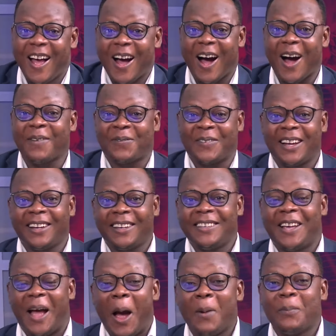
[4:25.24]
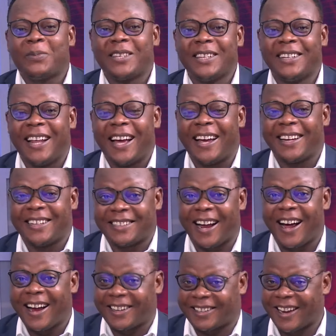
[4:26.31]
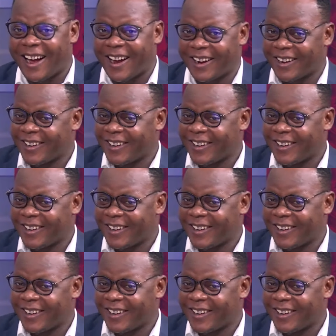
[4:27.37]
after he emptied the entire tank.